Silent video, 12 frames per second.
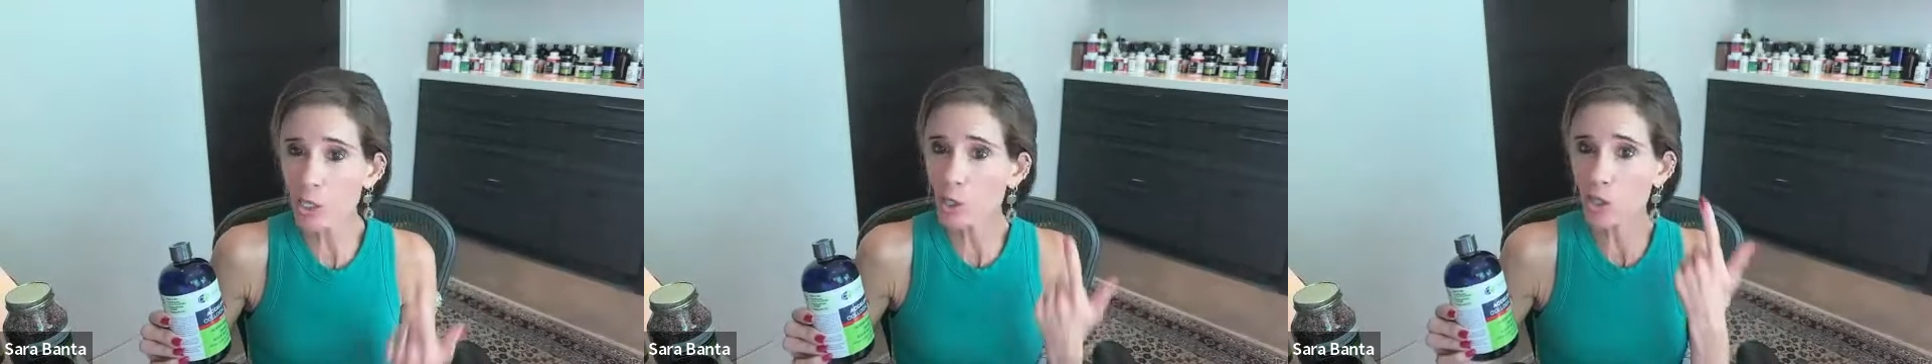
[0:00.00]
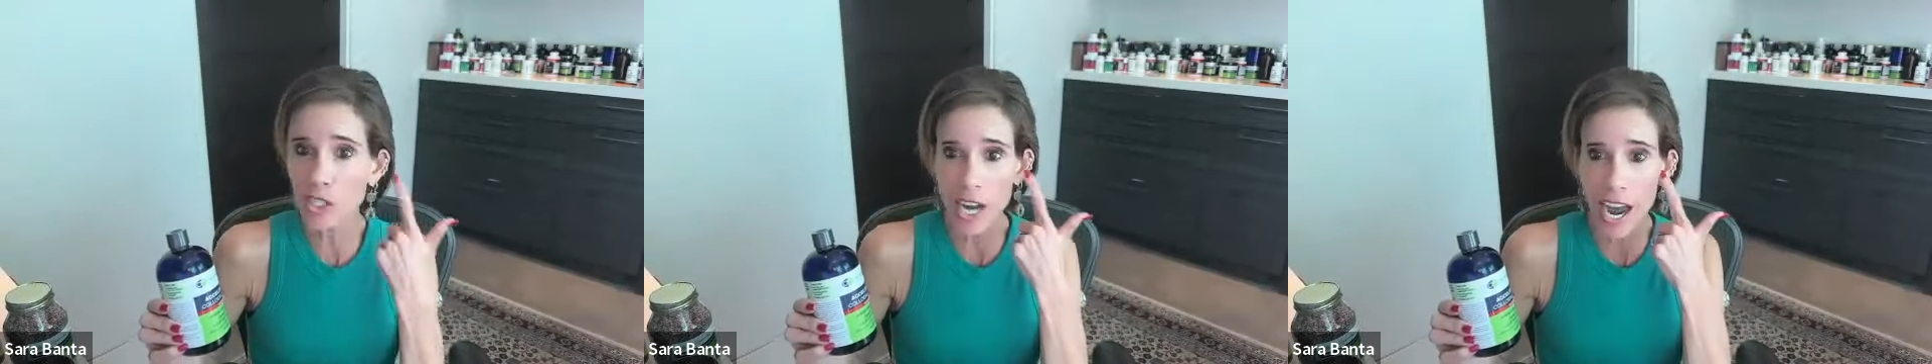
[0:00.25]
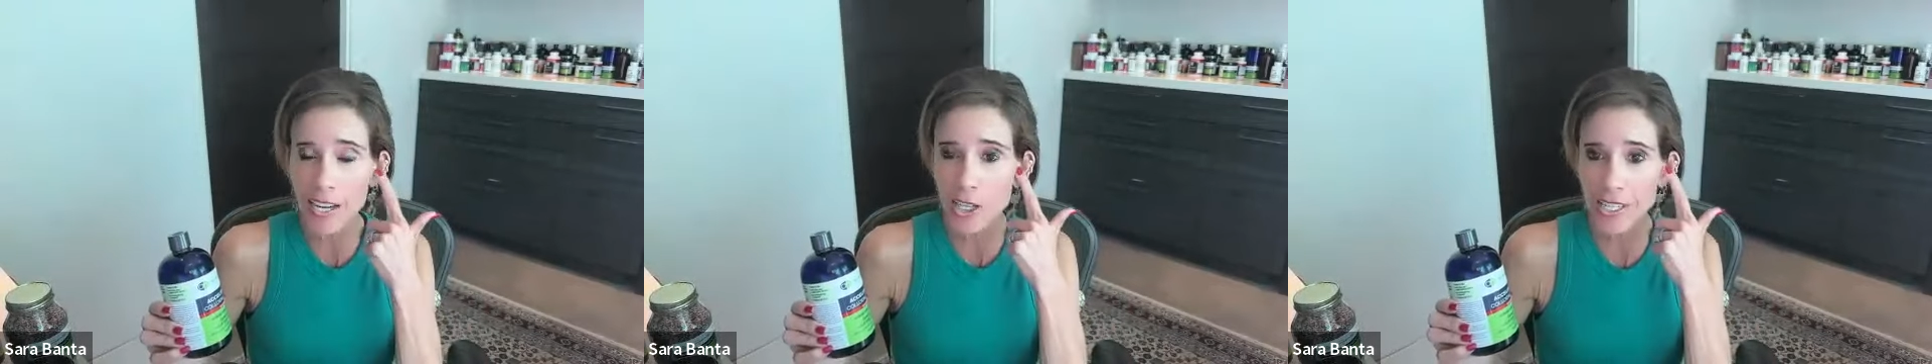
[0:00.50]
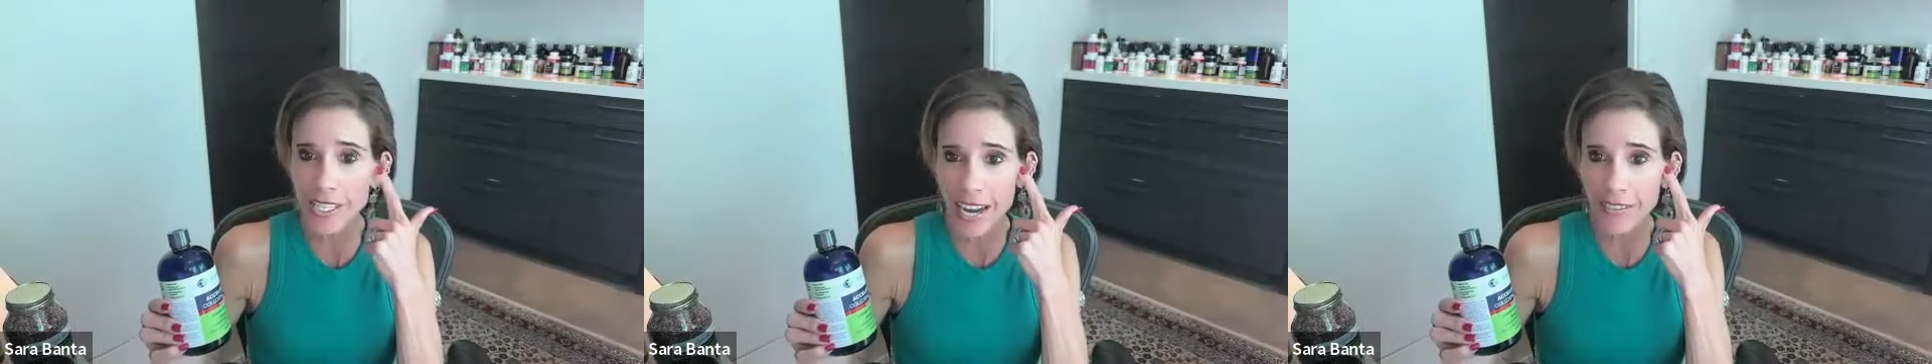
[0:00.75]
you're not
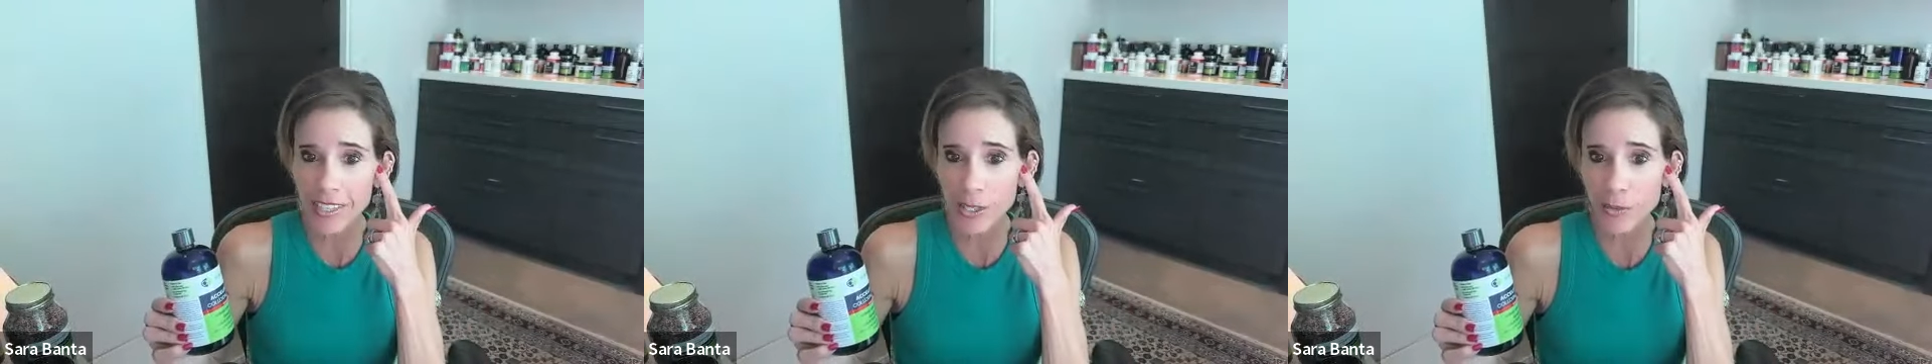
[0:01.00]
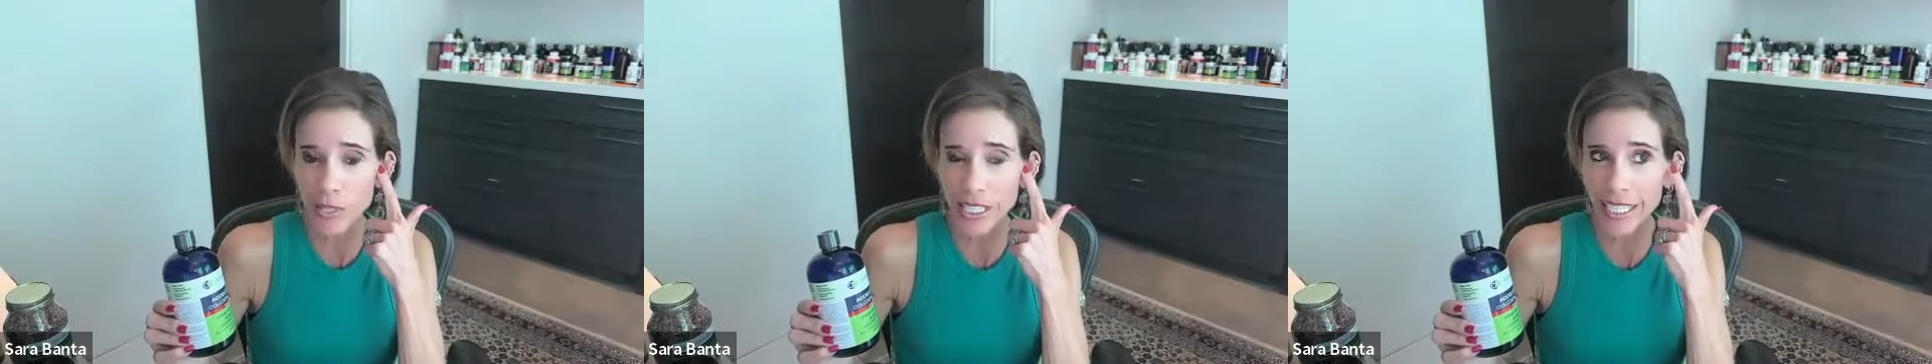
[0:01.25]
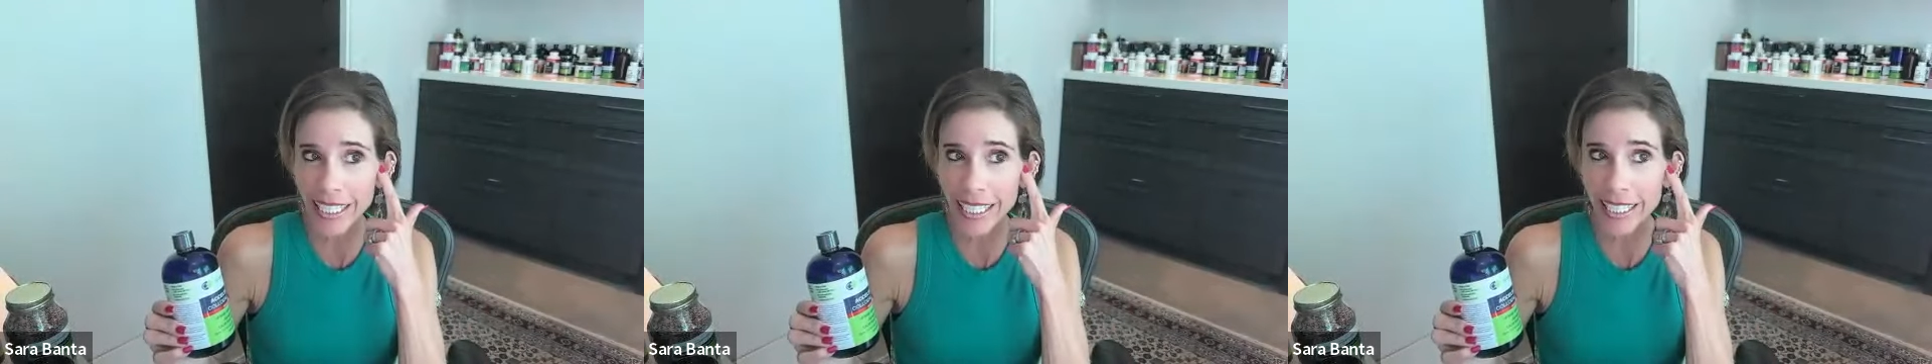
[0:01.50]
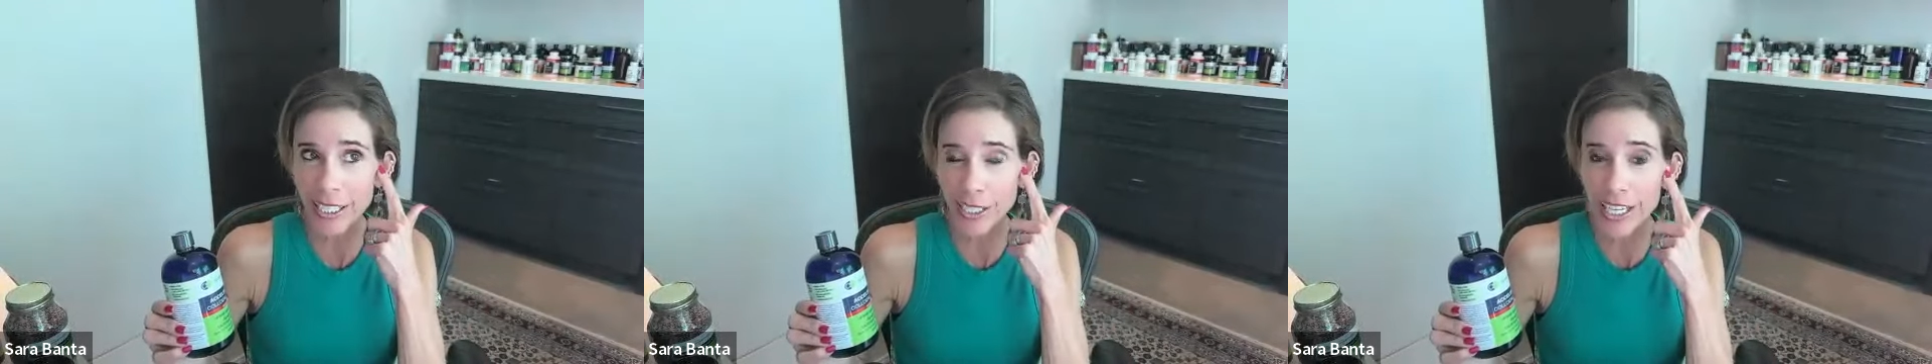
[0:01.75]
just having the ringing
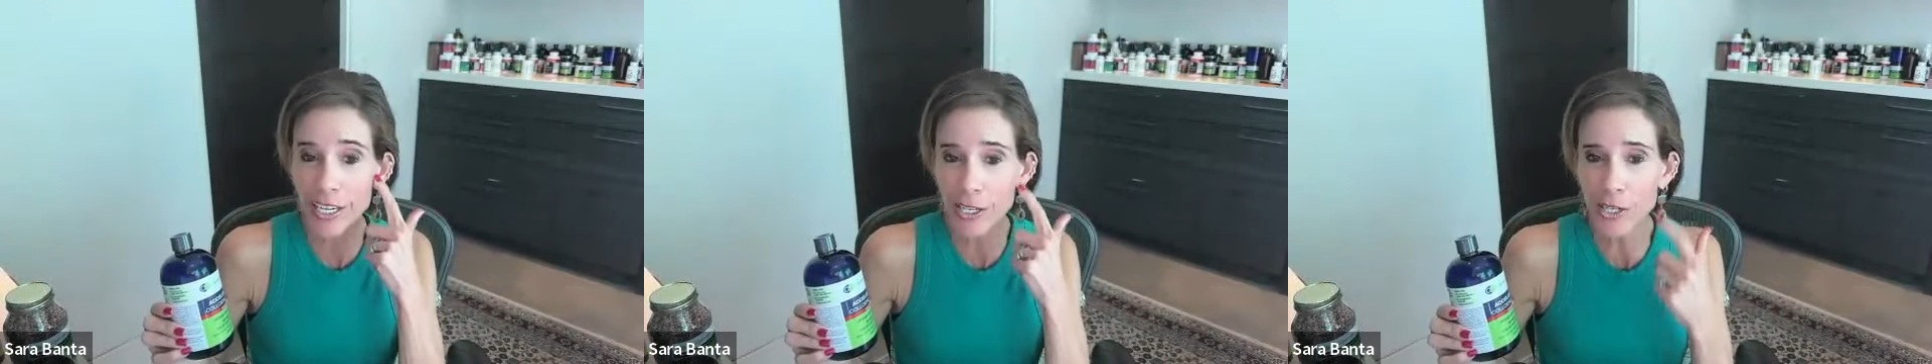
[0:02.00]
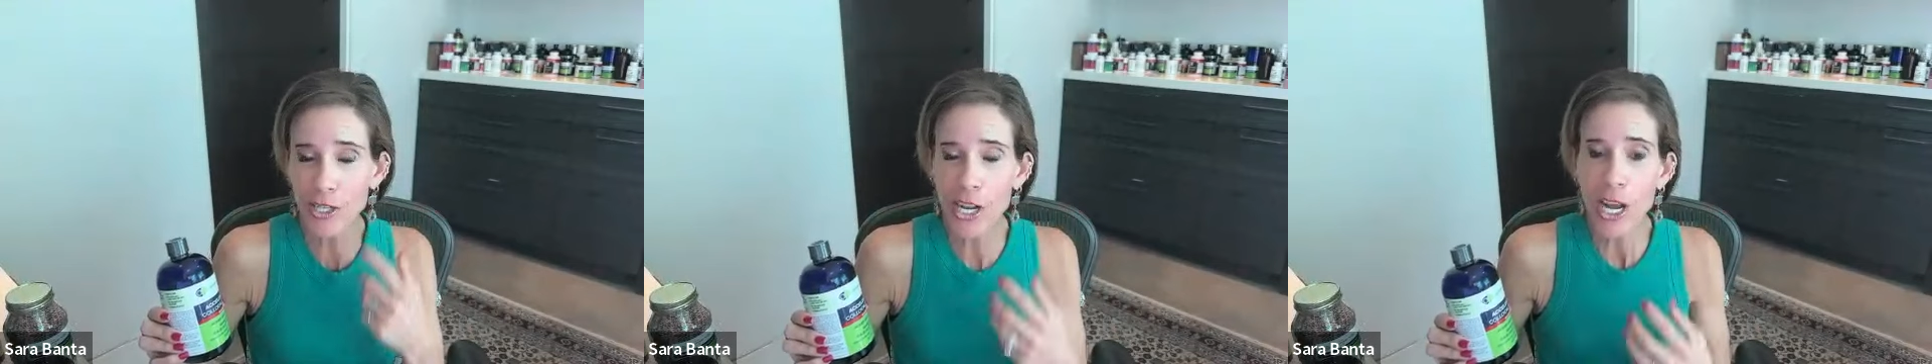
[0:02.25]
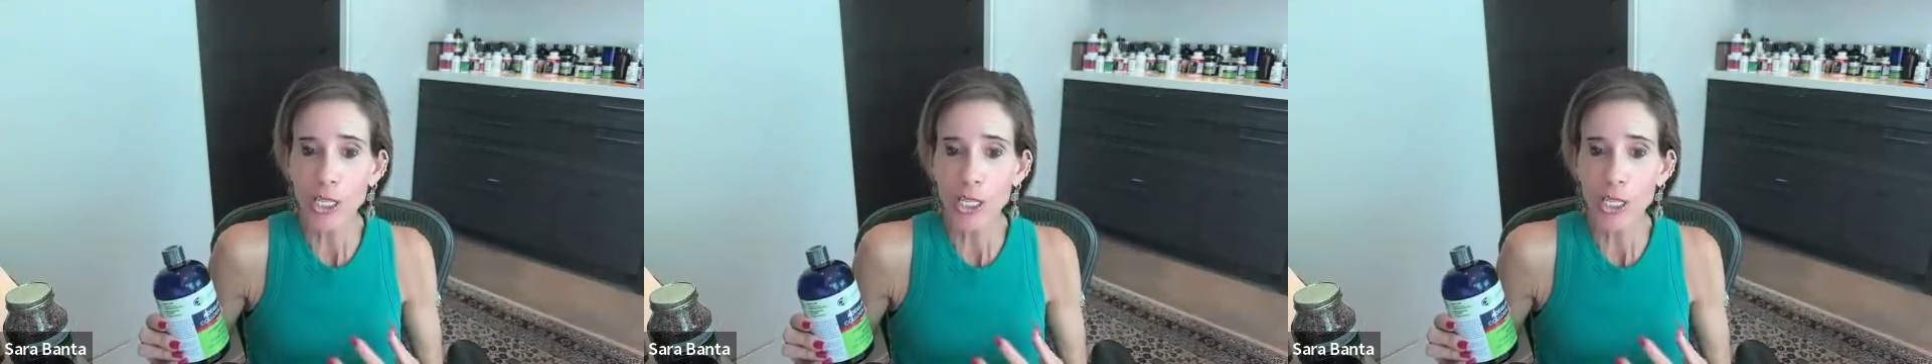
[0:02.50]
in your ears,